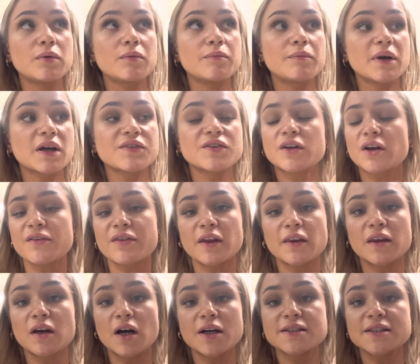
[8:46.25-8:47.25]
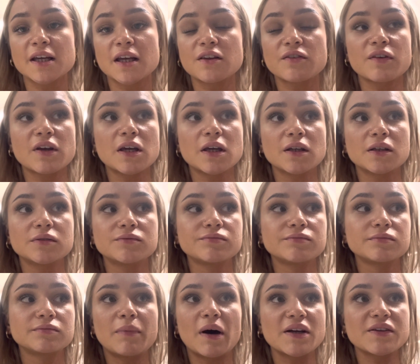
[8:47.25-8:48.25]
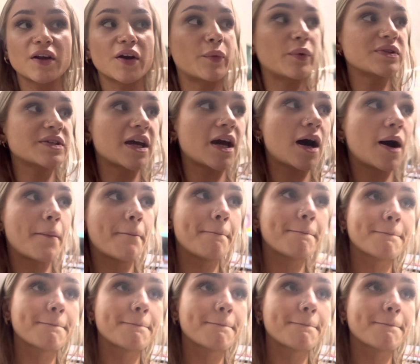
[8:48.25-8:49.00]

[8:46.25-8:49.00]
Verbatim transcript: because I don't think the icing is vegan, but I don't know what to get.